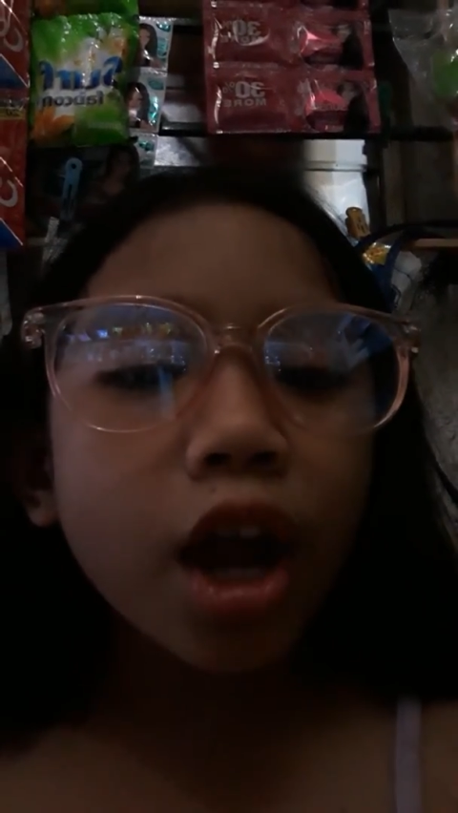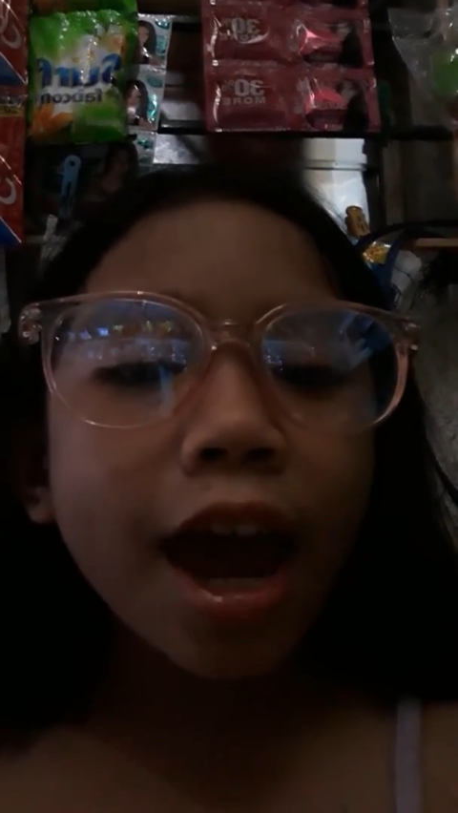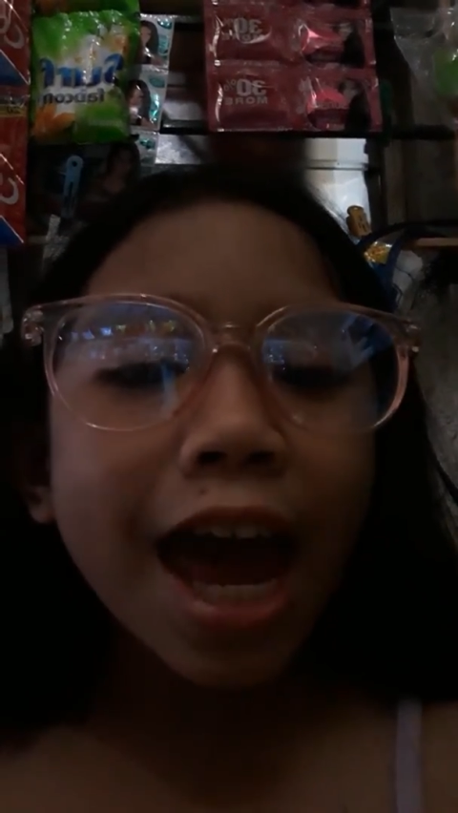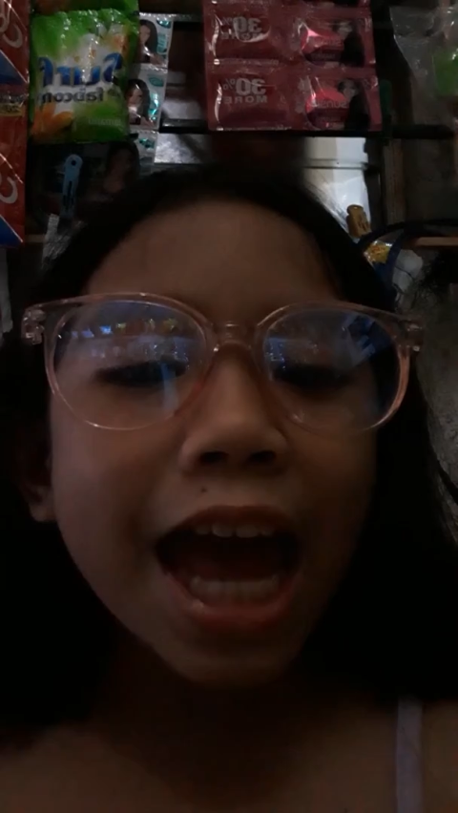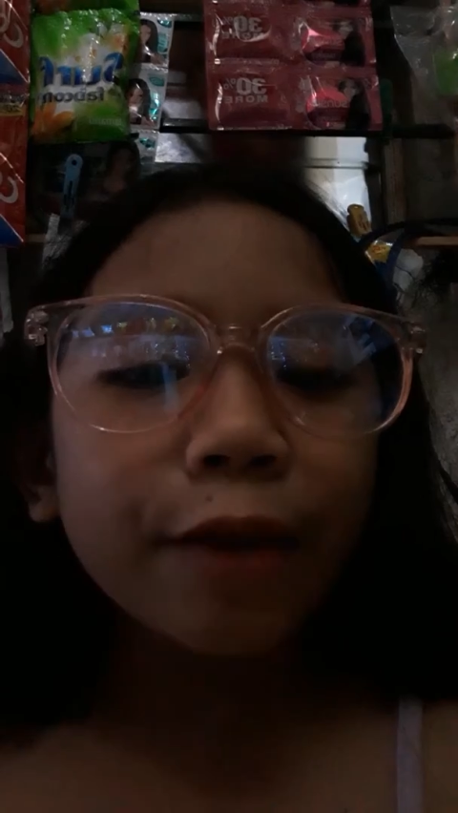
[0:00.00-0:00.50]

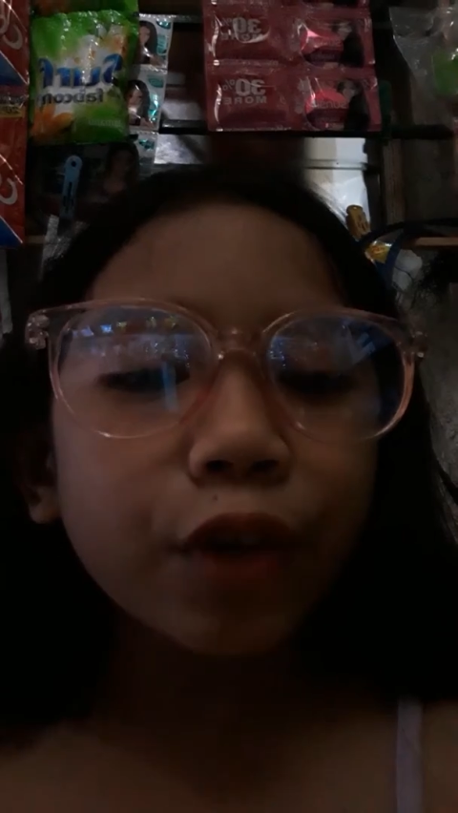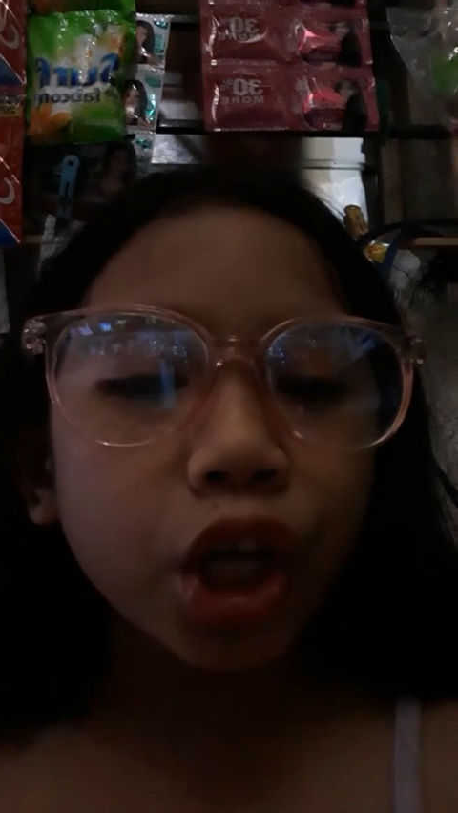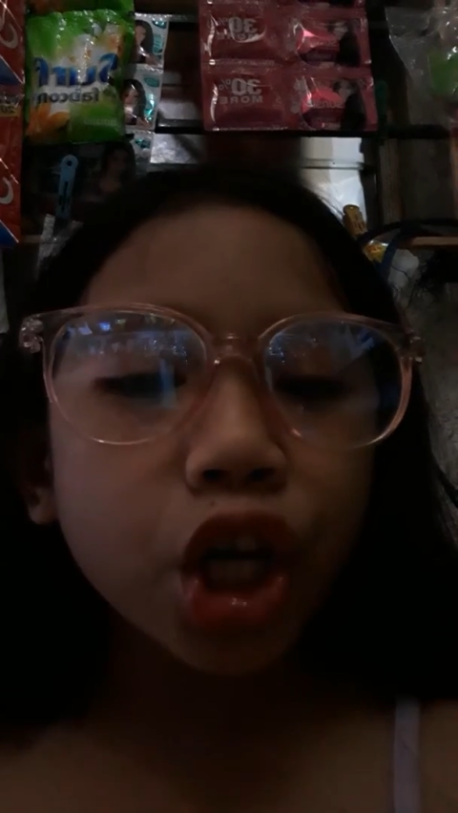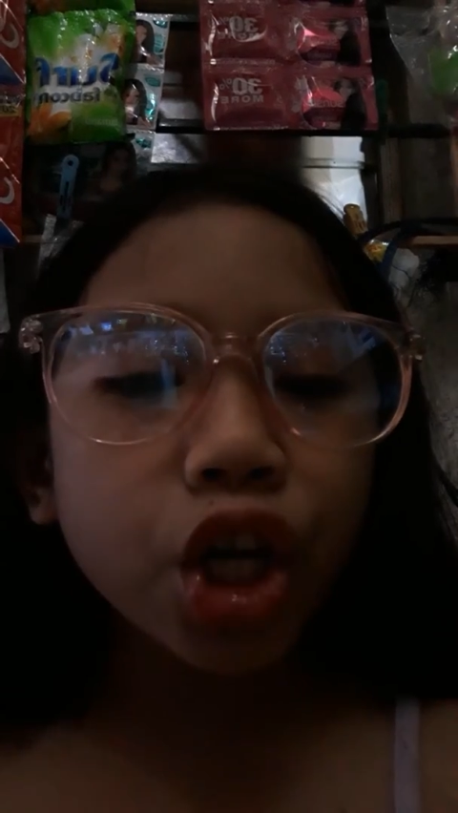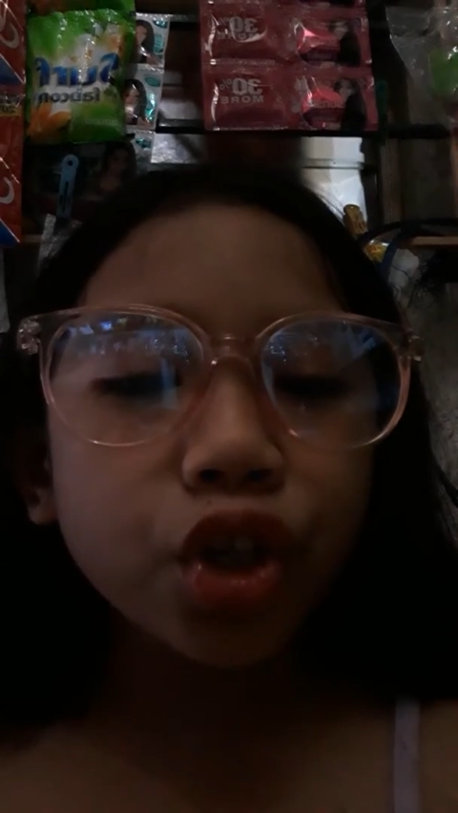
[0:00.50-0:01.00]
and if I
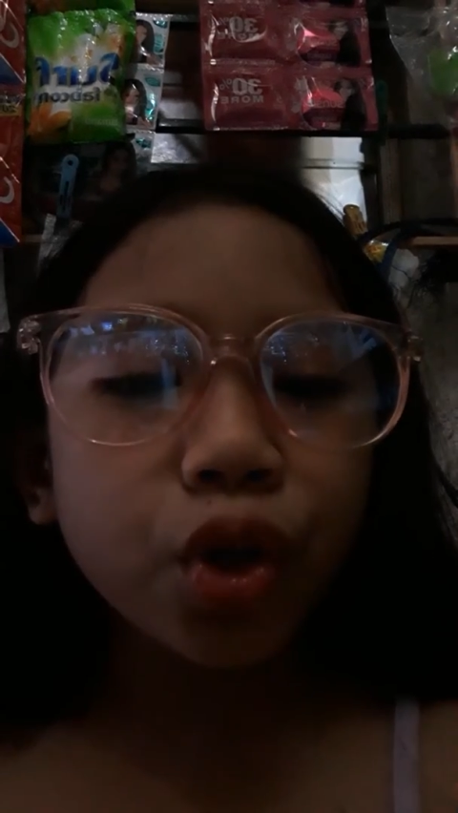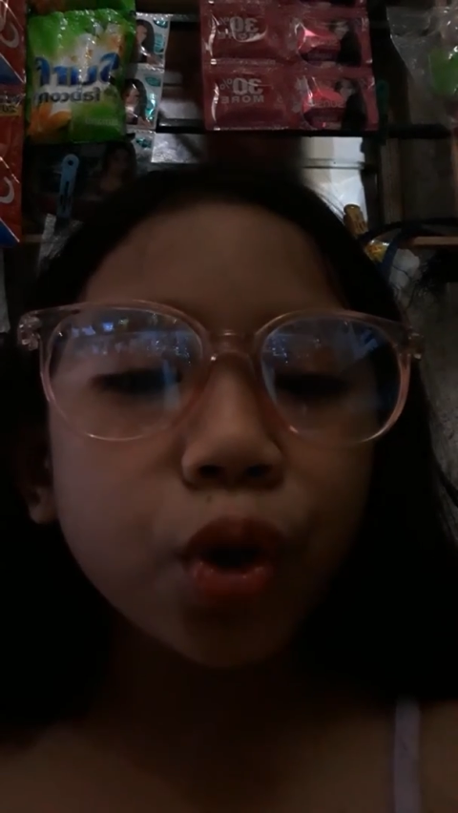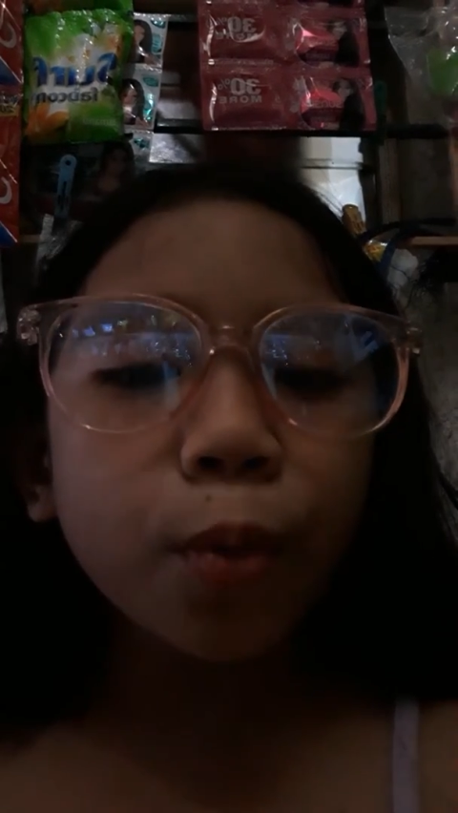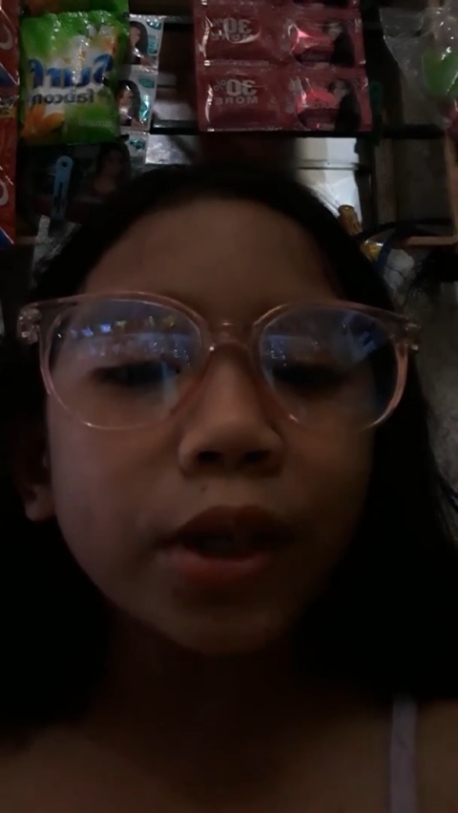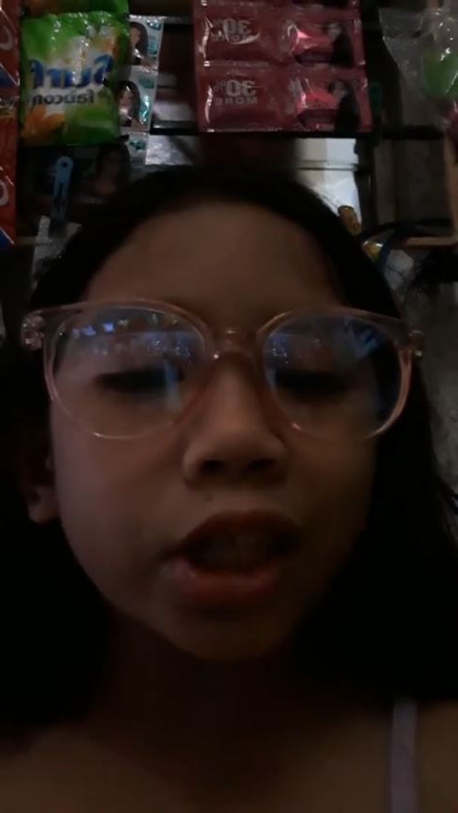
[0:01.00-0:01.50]
hurt
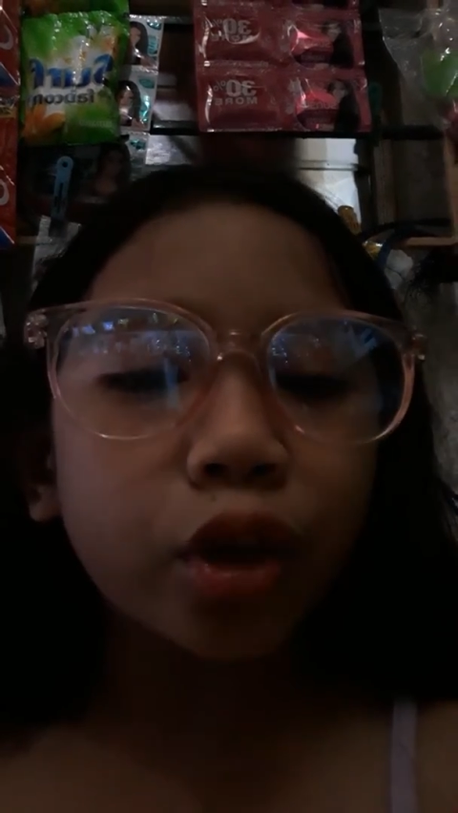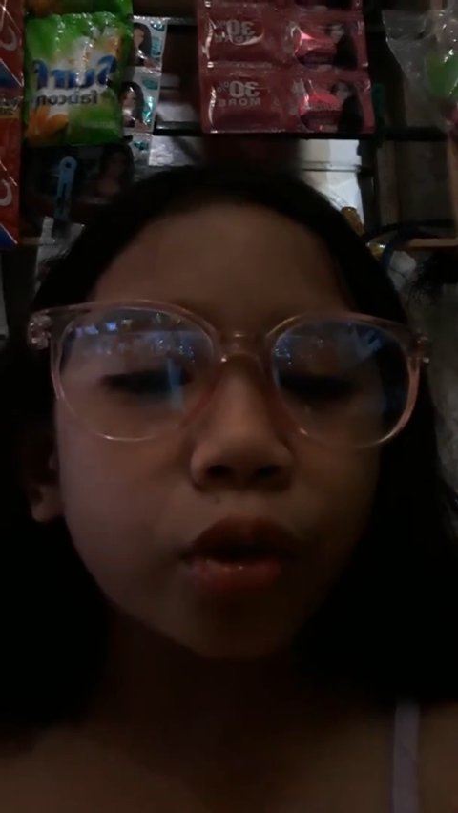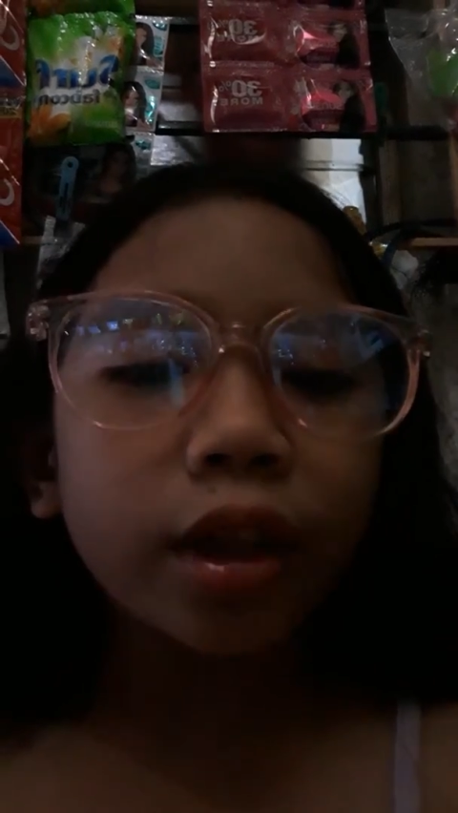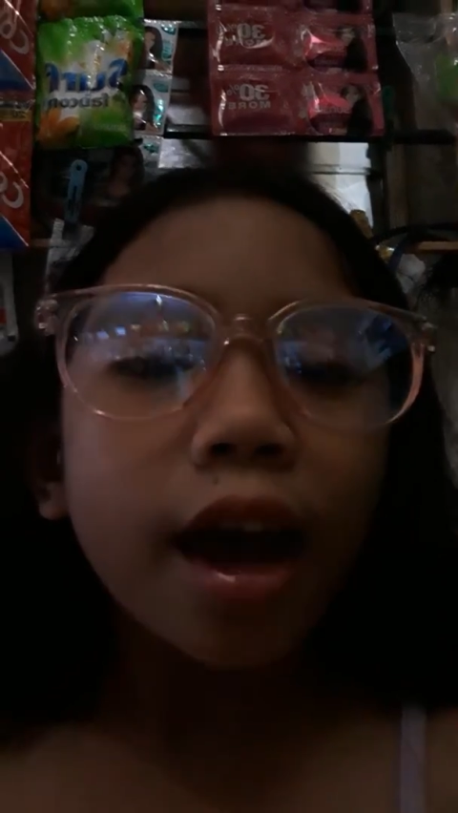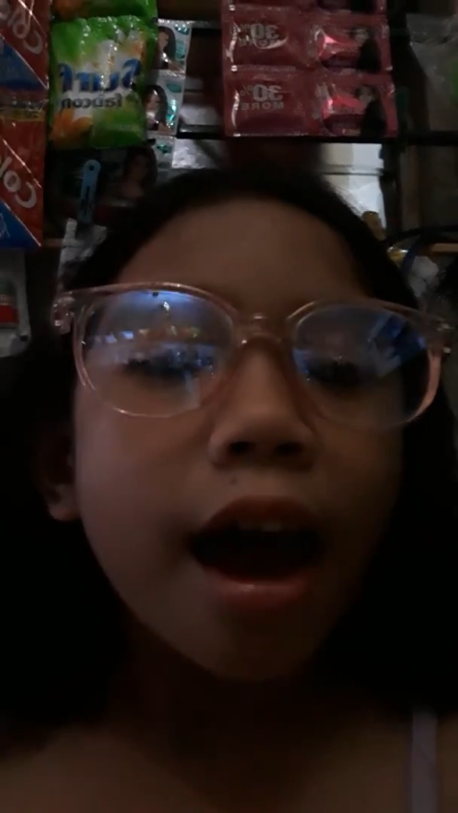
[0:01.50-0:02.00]
you, wish I don't.